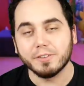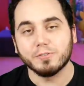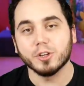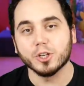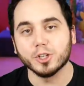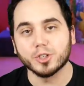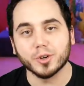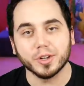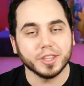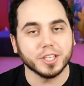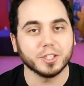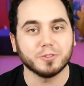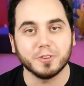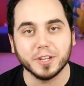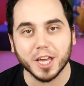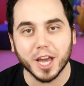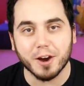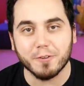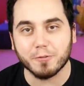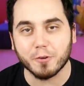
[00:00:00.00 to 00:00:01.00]
you enjoyed this
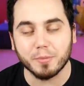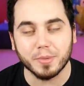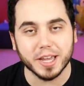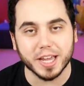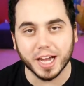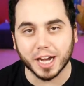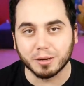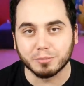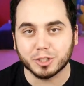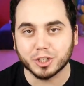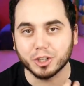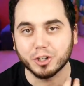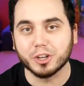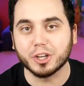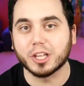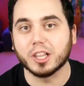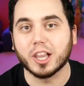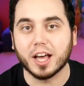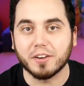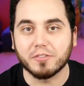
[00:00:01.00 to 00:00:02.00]
video for me, I'm sure you're
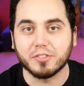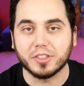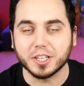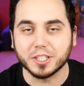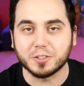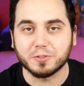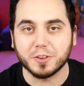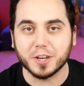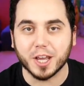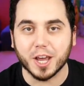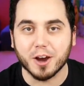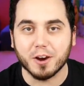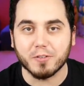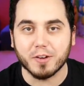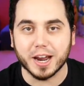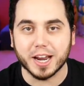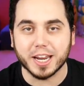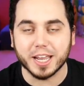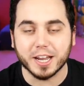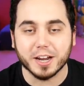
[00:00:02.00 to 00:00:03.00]
gonna love this video
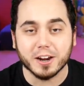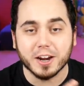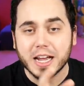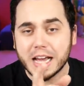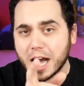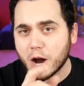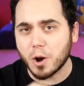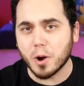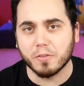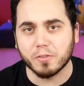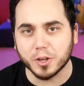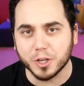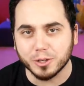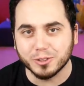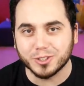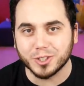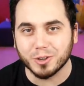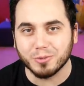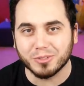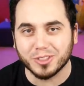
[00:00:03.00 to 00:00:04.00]
right here. However,
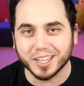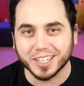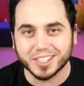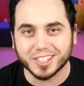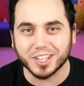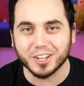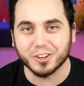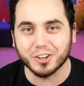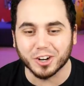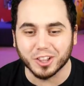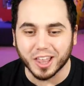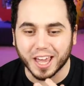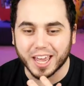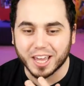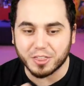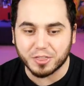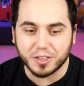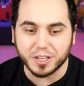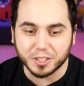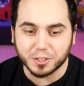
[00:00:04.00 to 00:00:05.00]
YouTube thinks that you're gonna
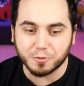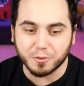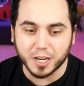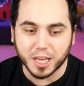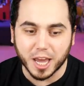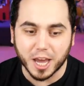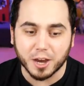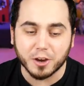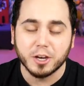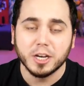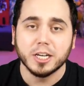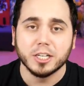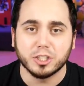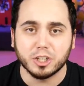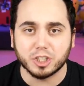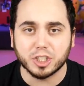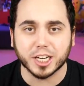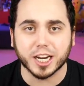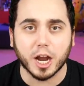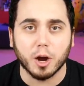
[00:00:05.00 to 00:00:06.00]
like this video. So check
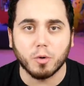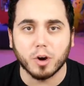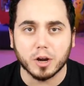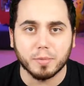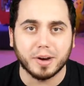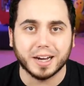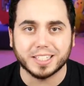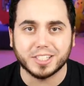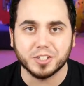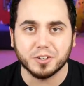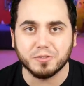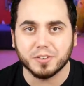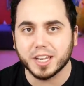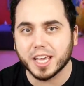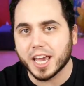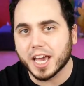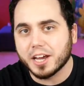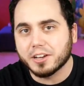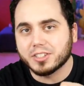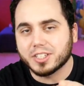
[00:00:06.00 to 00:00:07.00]
out one of my two
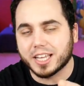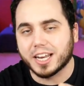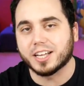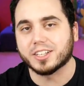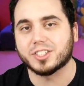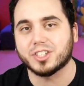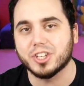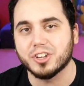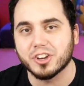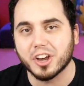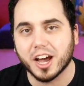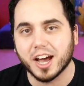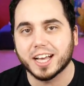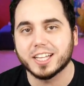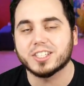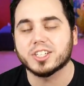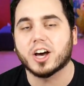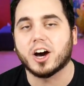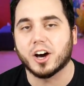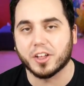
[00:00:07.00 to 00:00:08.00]
videos and I'll see you guys
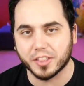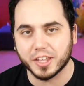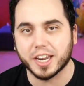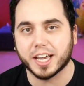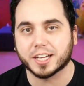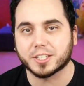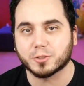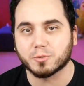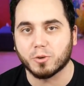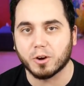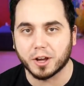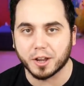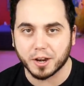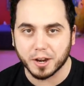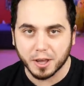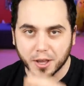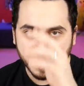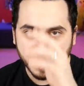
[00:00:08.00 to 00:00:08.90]
on the next one.